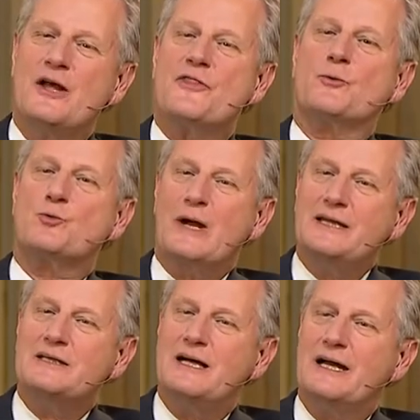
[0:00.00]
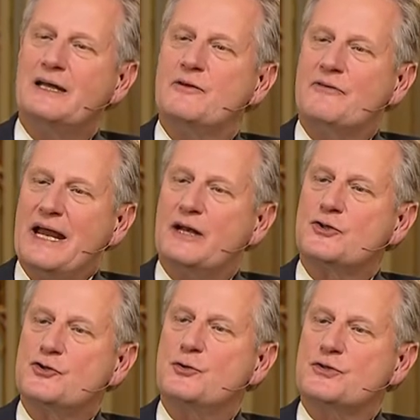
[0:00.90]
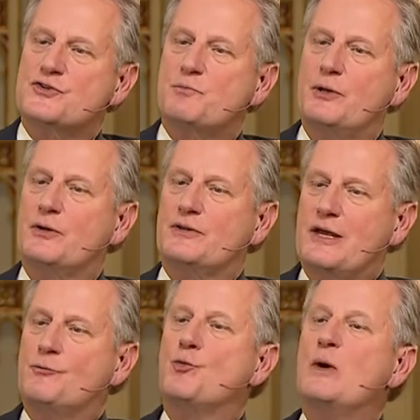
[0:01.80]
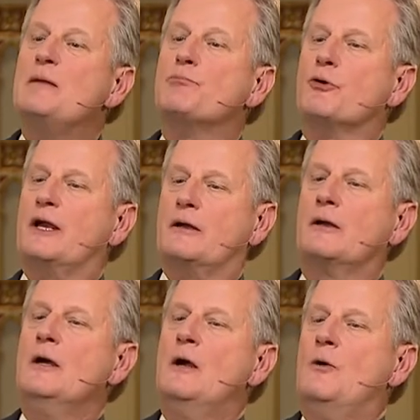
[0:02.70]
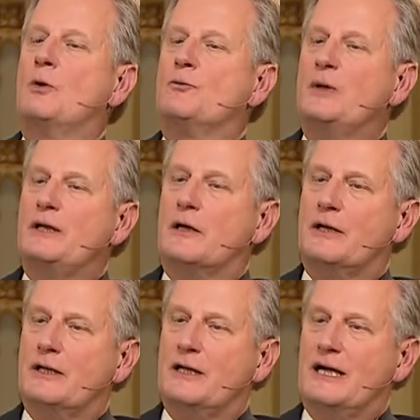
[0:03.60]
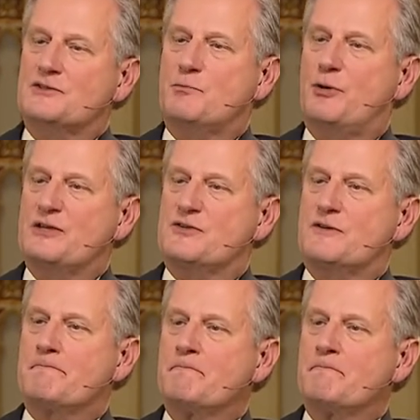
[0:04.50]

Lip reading: the right kind of attitude and spirit that we bring when we are in God's presence.